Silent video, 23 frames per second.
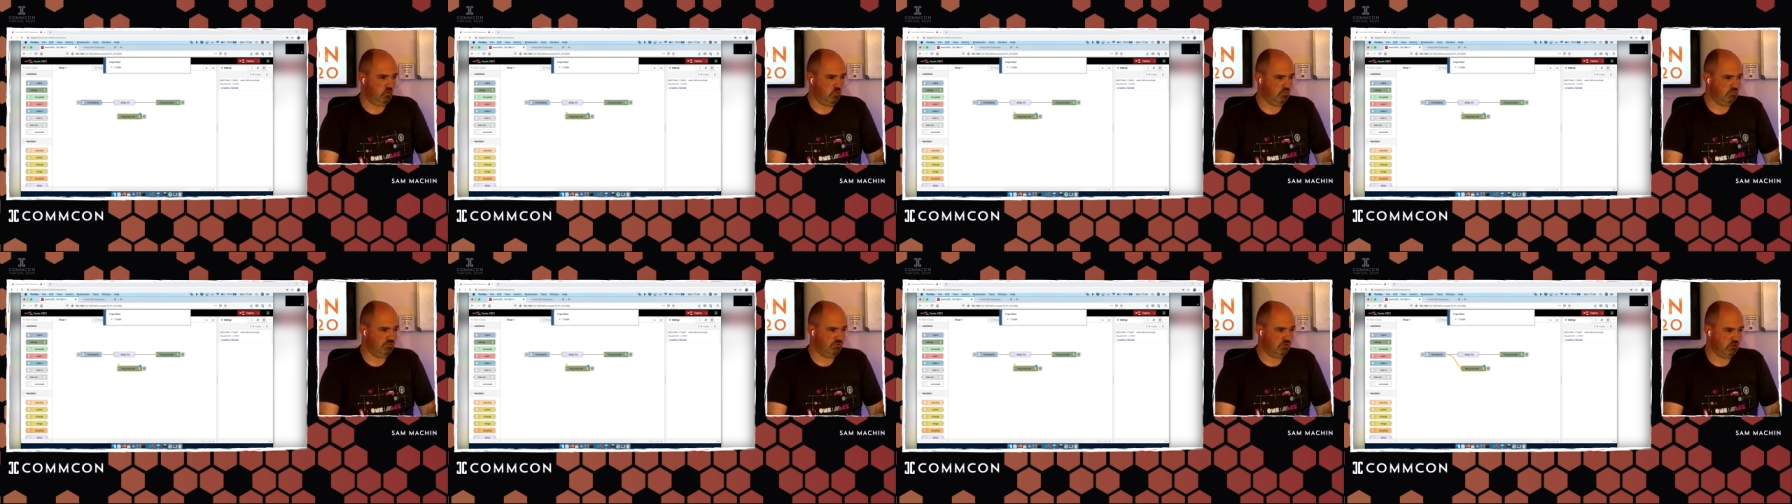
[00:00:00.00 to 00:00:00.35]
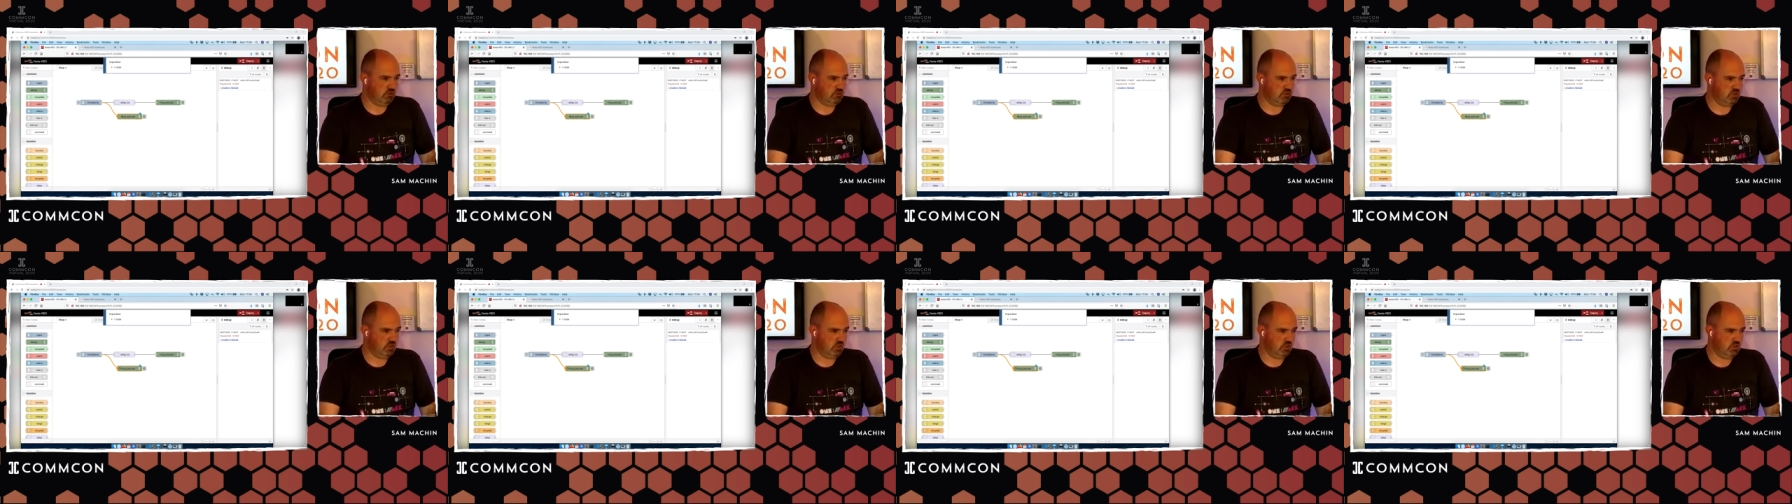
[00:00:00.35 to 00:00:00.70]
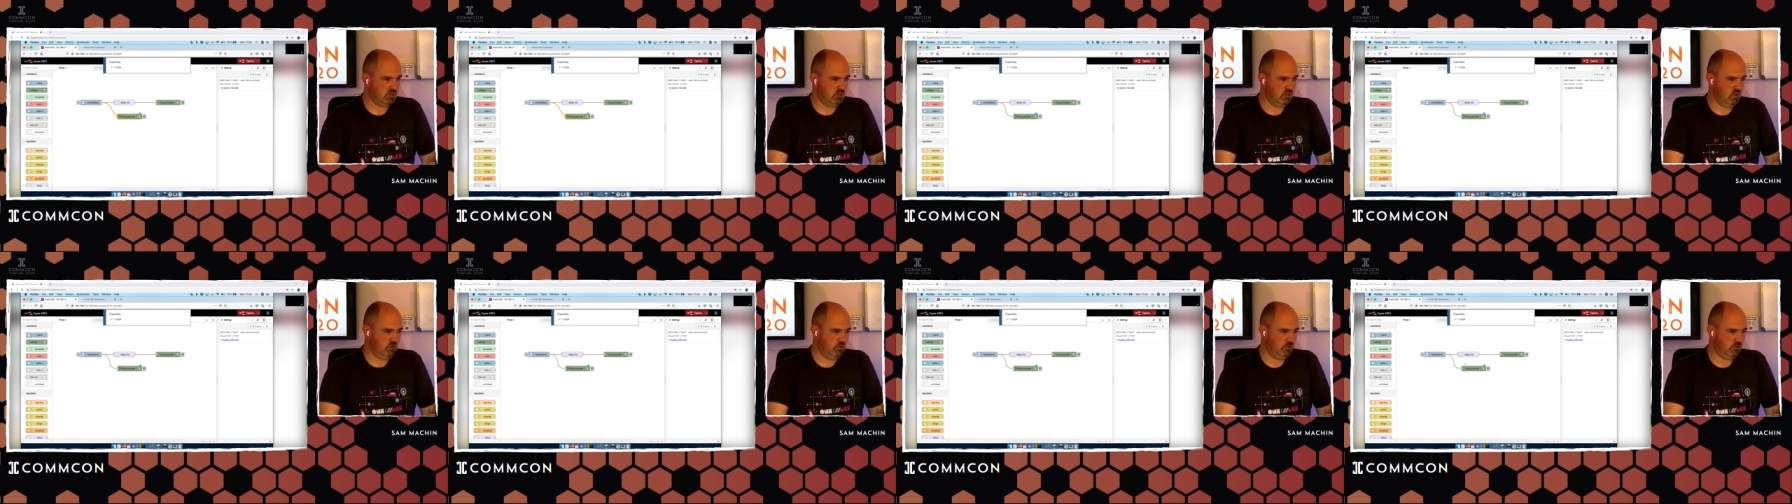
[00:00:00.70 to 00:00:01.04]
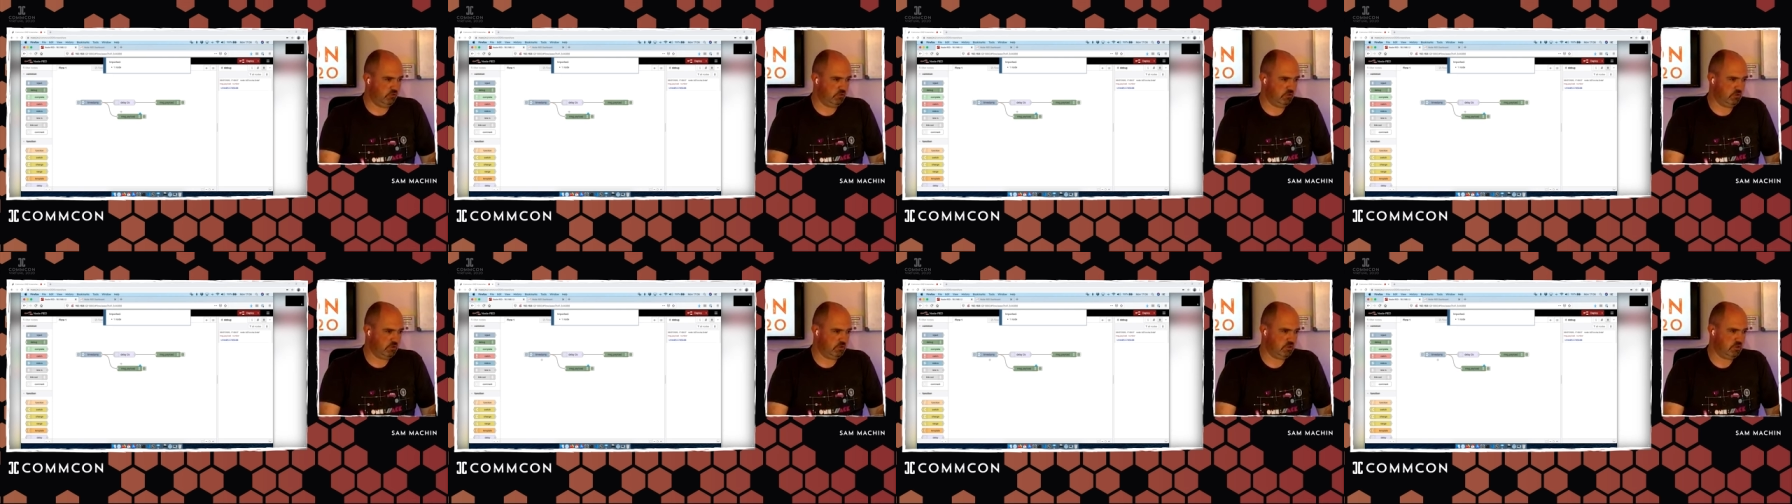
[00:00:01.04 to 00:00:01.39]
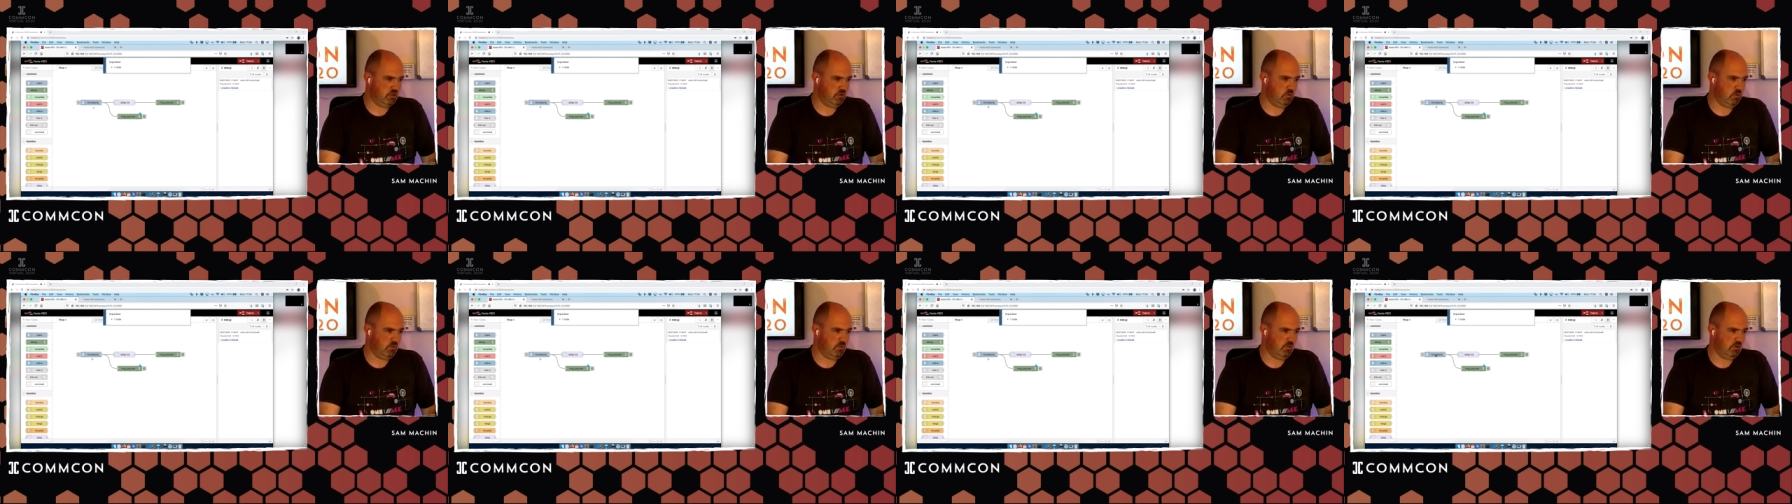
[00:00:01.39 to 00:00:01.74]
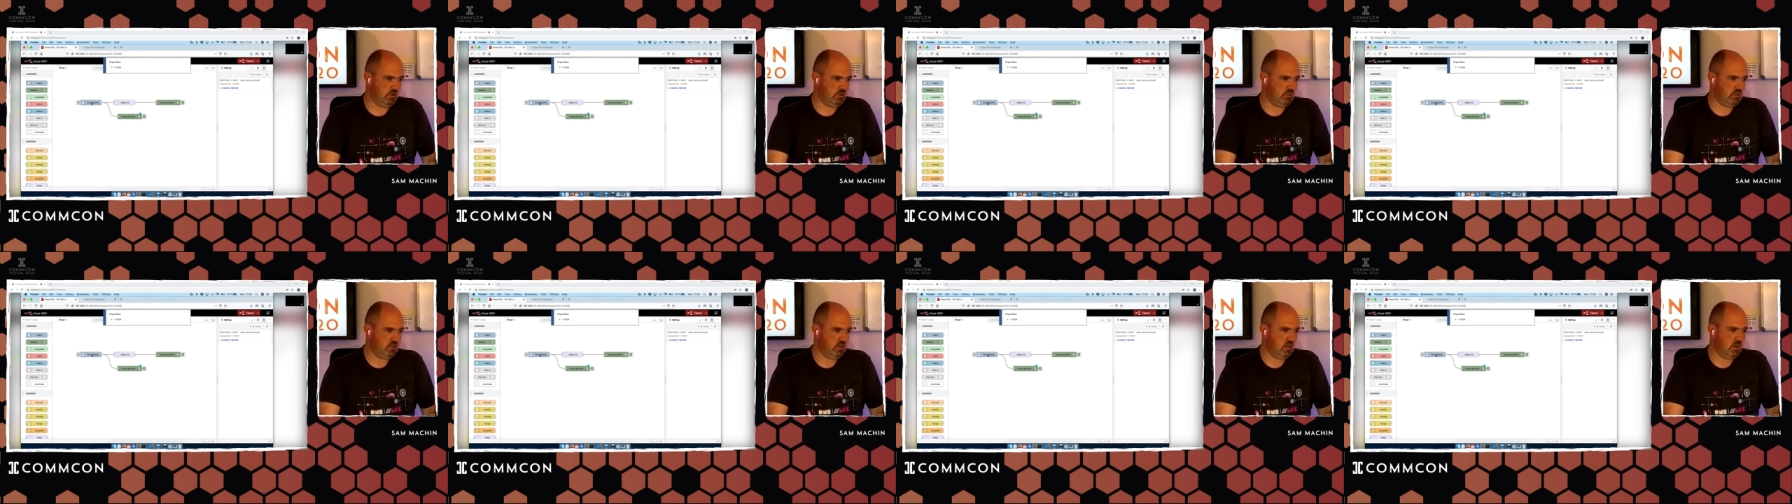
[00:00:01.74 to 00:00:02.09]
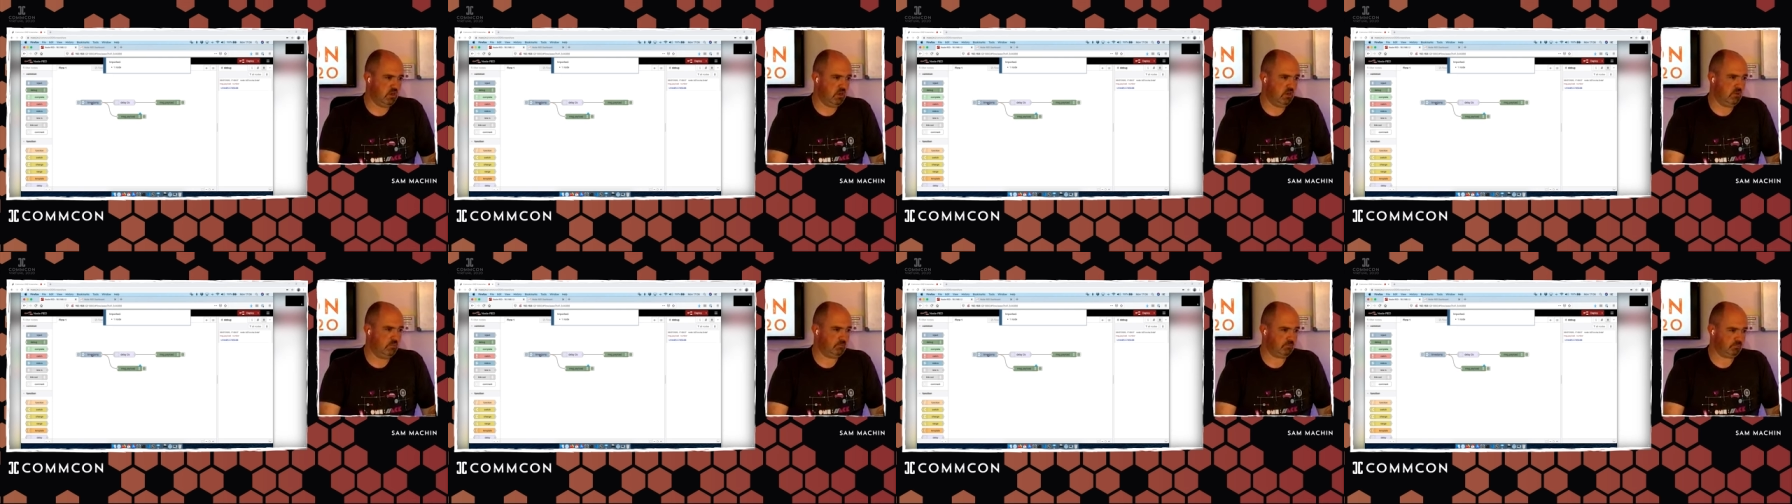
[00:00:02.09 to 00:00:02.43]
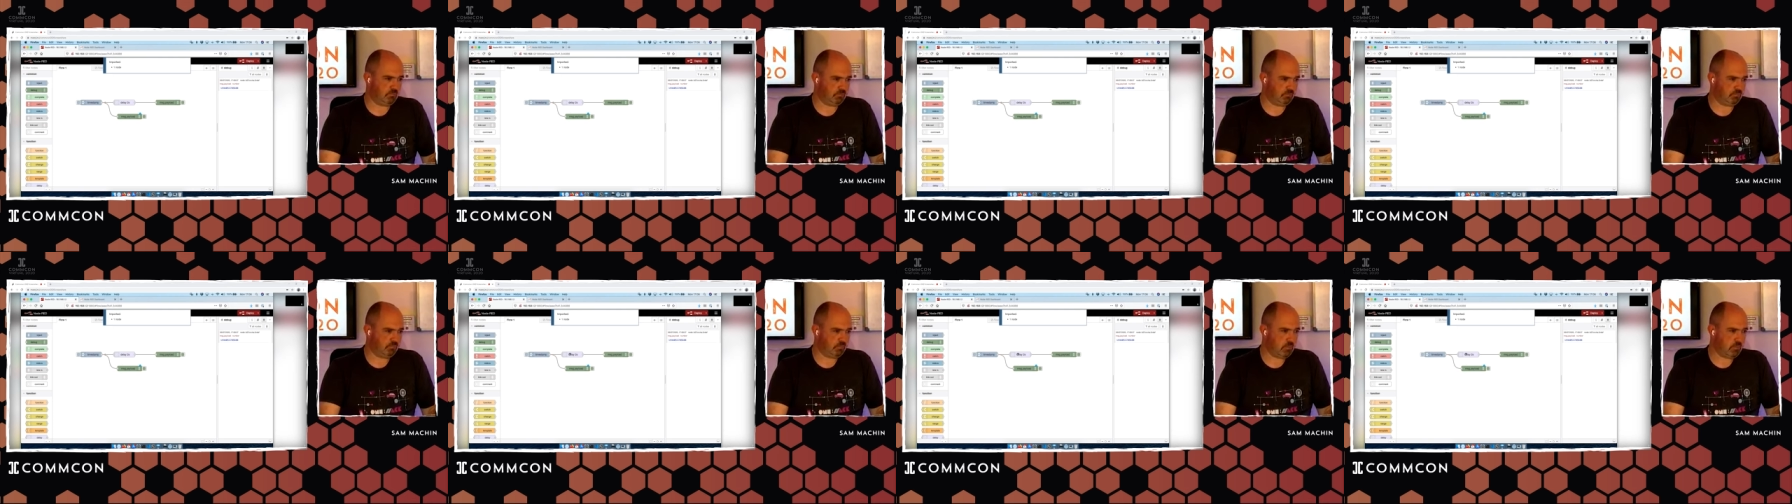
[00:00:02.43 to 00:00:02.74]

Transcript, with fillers: you can branch things off. So we might say,